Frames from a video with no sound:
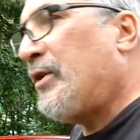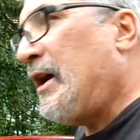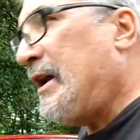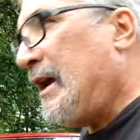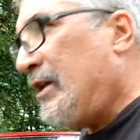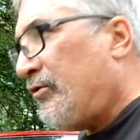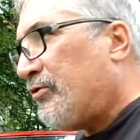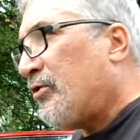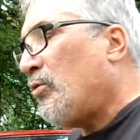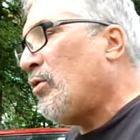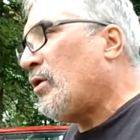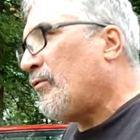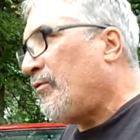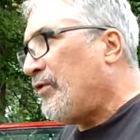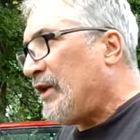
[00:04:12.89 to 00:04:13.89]
I used to
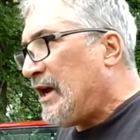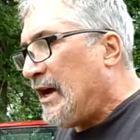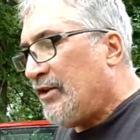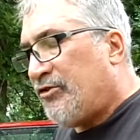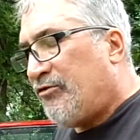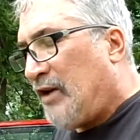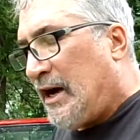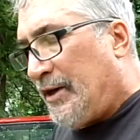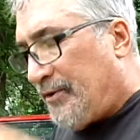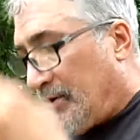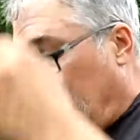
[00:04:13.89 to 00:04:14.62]
work for the guy's father,